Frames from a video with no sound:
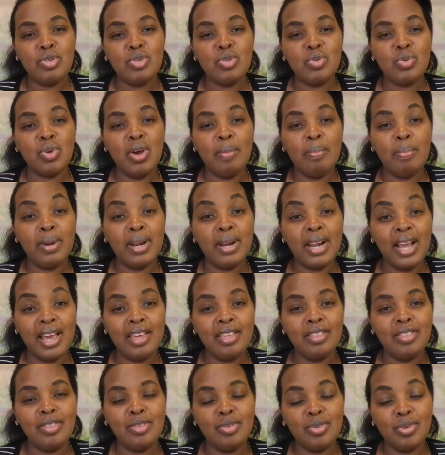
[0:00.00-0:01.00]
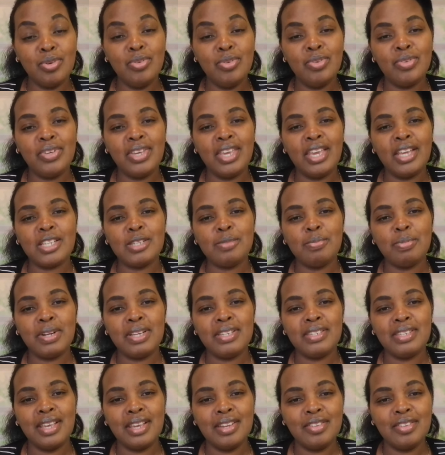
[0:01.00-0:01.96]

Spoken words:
to apply through express